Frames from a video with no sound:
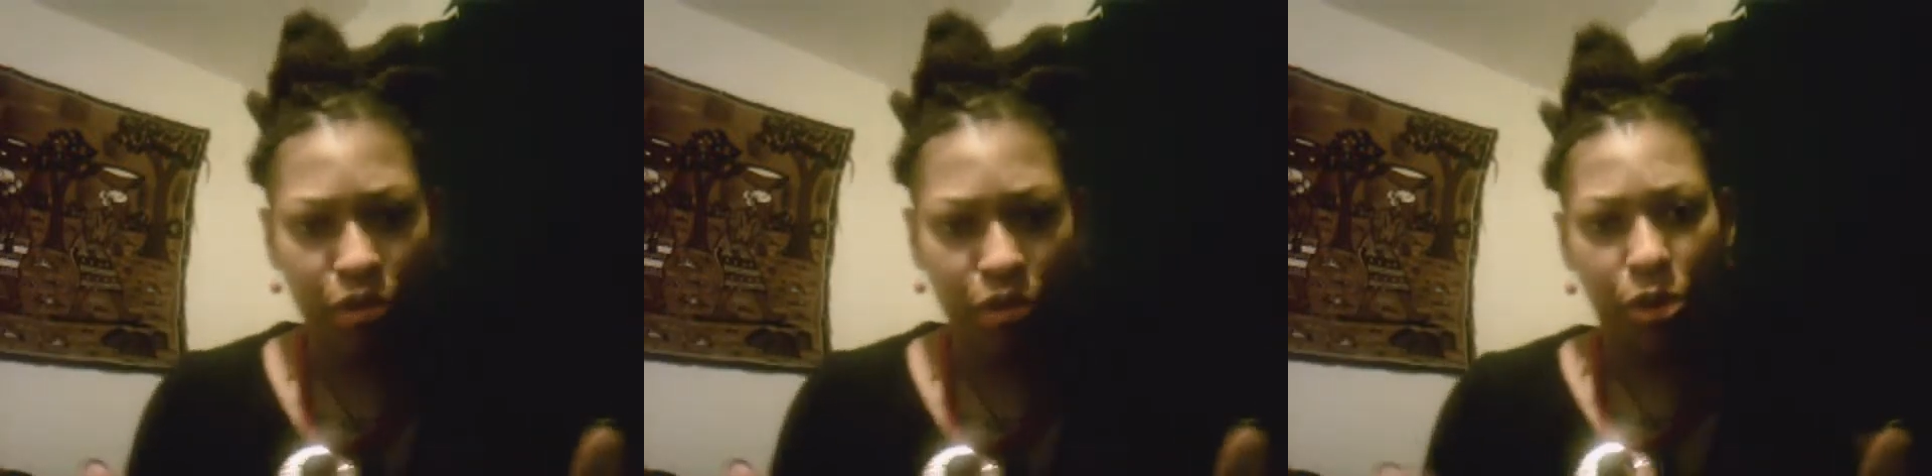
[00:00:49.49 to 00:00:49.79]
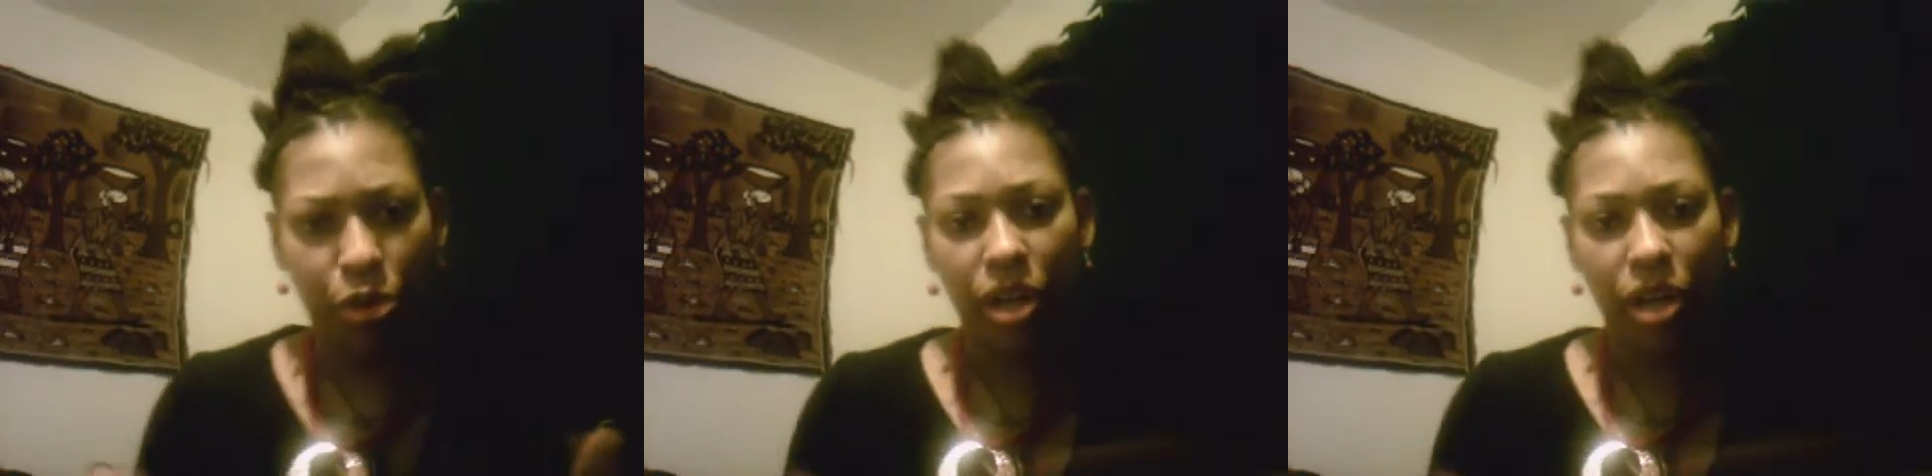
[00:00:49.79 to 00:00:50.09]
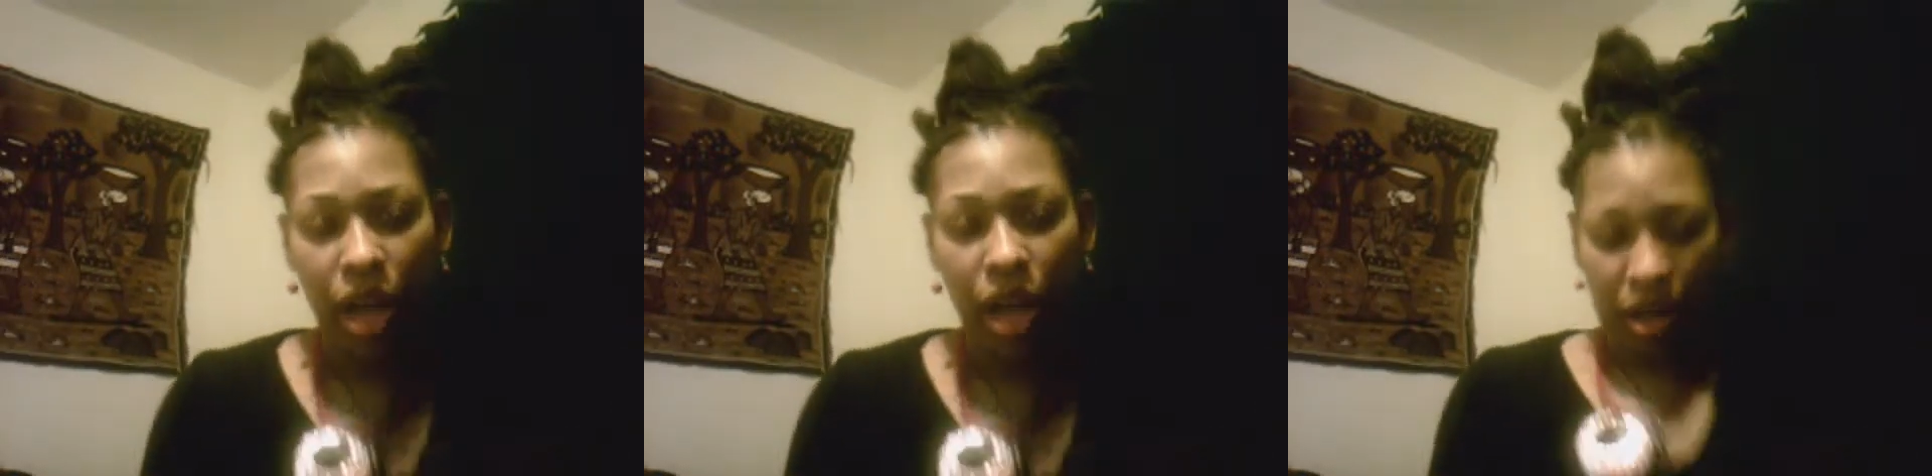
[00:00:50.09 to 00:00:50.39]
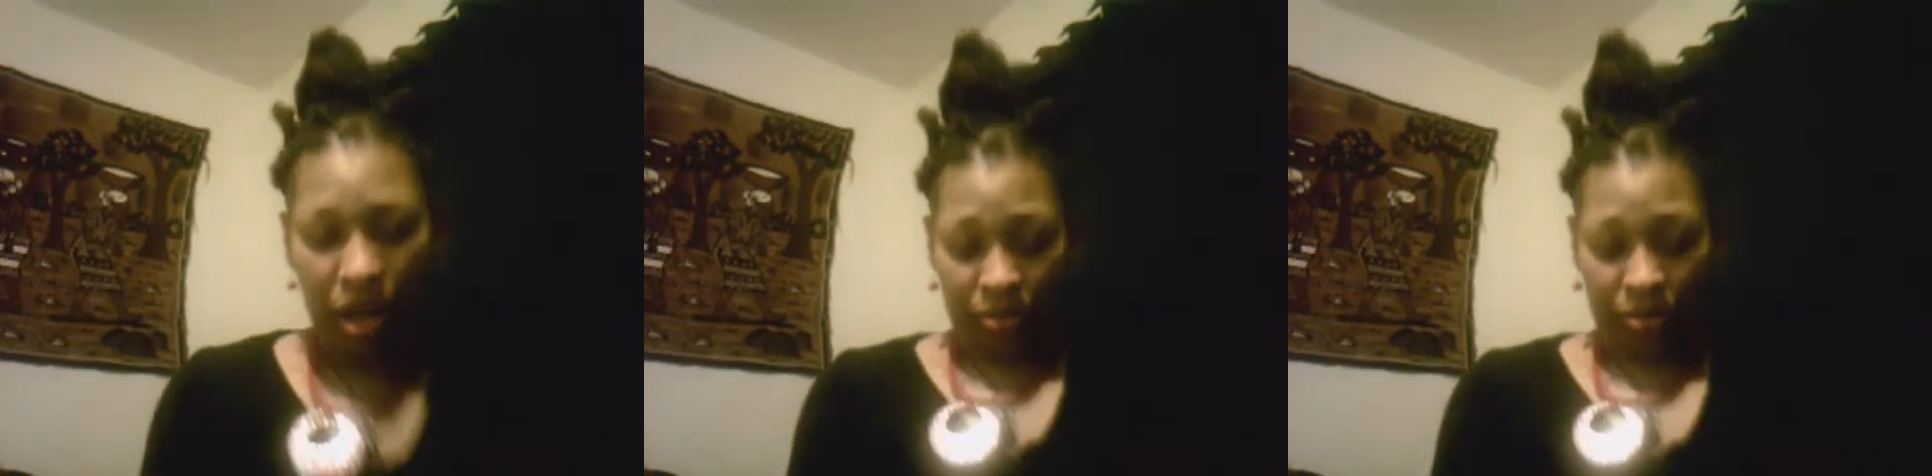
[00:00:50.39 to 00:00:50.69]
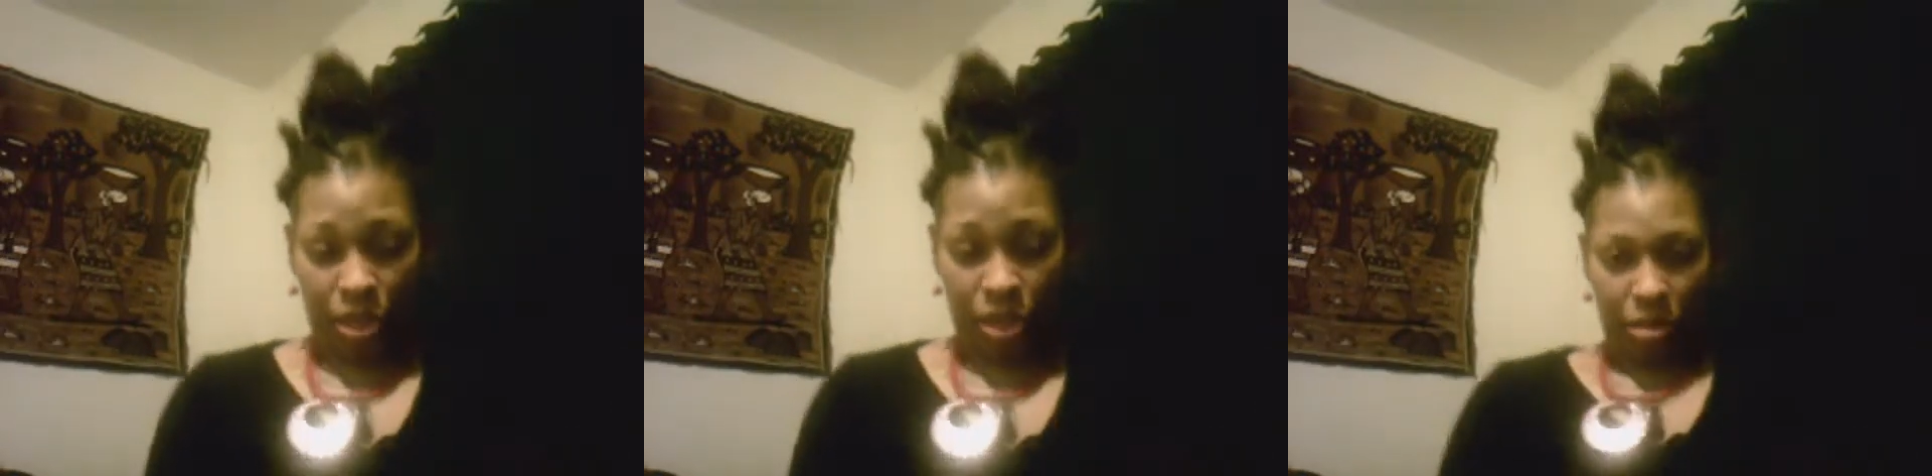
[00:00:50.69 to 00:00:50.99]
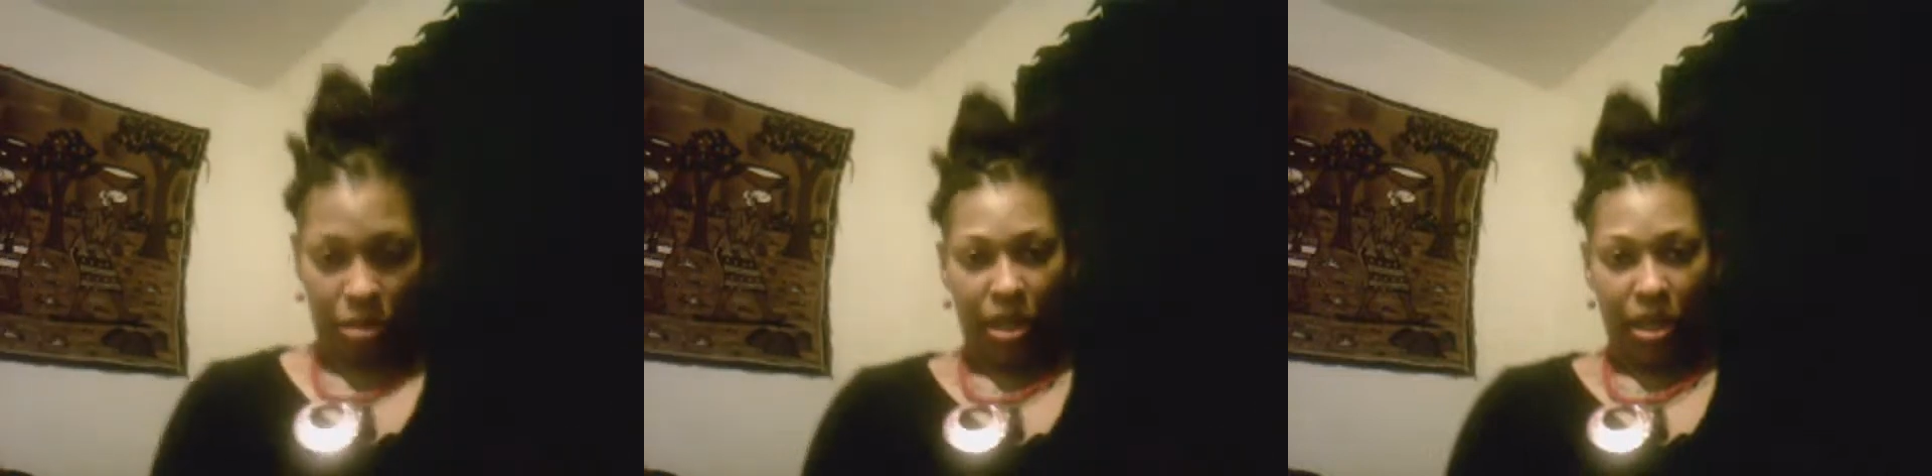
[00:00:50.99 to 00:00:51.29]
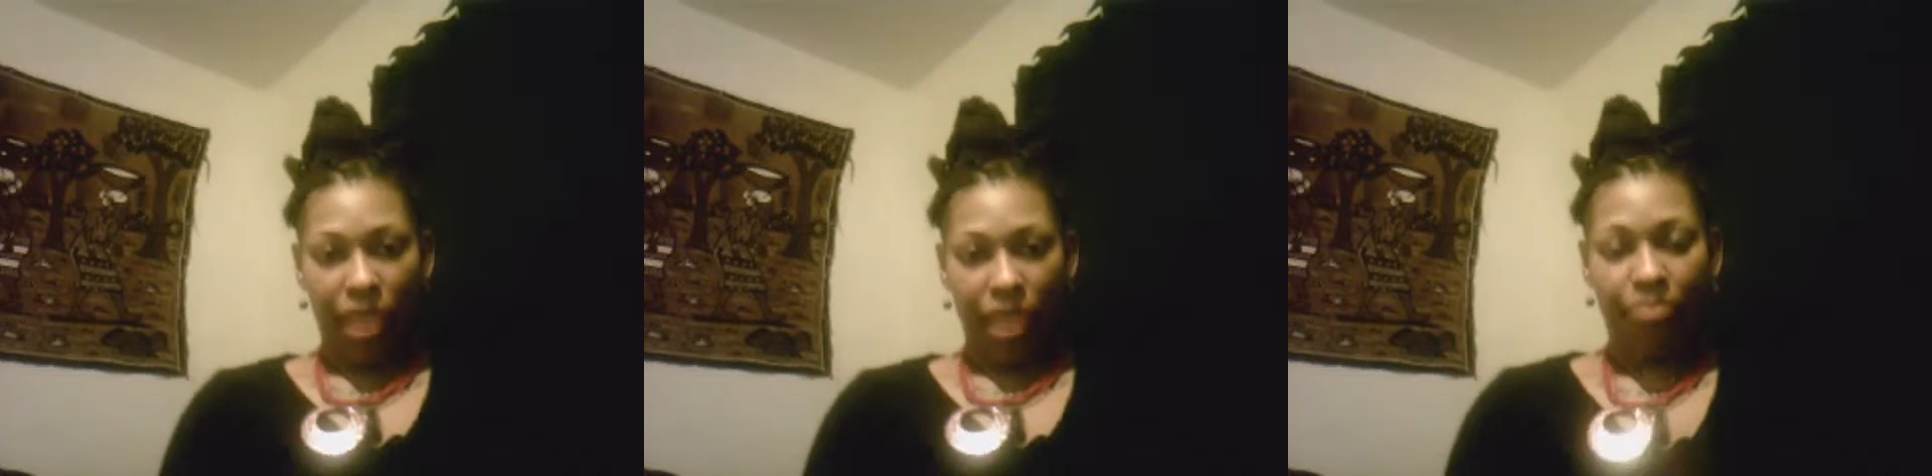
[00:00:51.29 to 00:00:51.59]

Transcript: for it. Excuse me. At